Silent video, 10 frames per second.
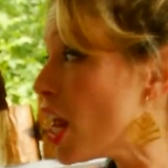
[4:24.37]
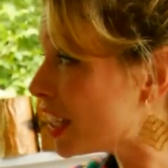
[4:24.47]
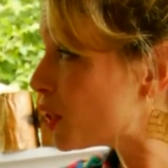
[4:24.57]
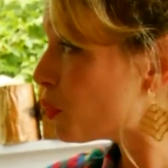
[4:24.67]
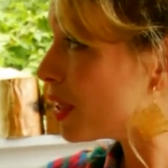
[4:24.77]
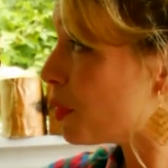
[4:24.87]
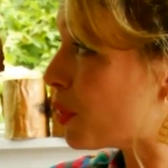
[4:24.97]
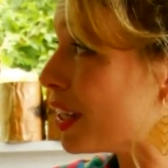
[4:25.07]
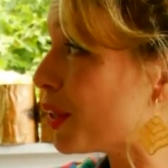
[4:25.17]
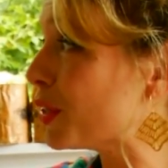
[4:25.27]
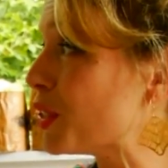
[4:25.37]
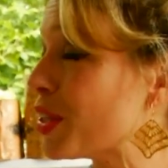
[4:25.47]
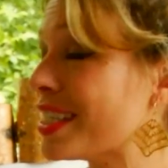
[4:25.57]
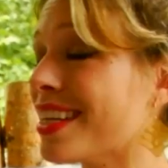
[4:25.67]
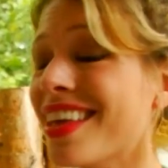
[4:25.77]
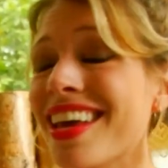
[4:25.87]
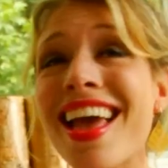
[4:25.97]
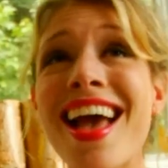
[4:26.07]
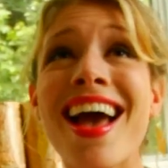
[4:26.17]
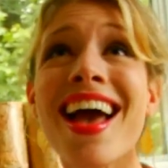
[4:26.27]
It's a really pretty cool, interesting thing.
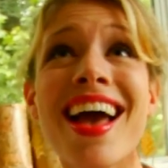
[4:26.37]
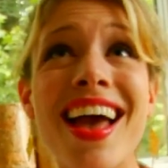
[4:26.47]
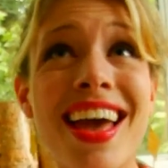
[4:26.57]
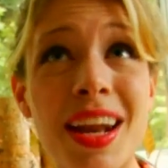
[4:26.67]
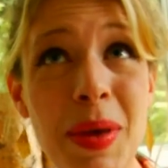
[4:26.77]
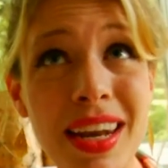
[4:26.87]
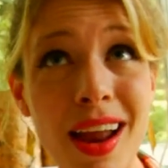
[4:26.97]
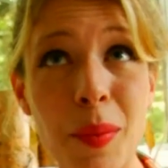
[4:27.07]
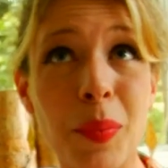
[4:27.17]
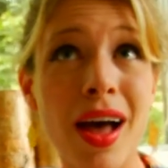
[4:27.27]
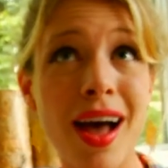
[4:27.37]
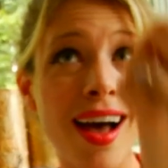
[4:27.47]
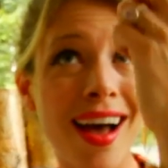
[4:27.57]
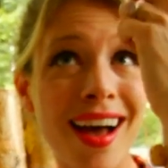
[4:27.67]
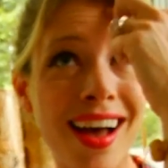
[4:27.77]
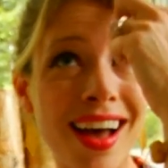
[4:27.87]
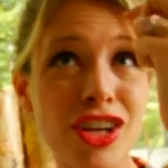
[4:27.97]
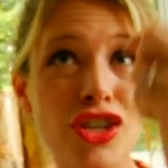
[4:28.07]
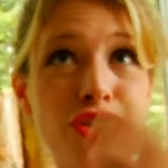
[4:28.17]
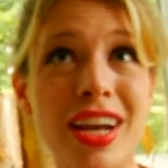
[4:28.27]
And I made it up.
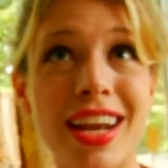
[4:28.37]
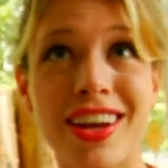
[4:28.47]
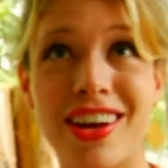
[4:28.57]
Straight out of here.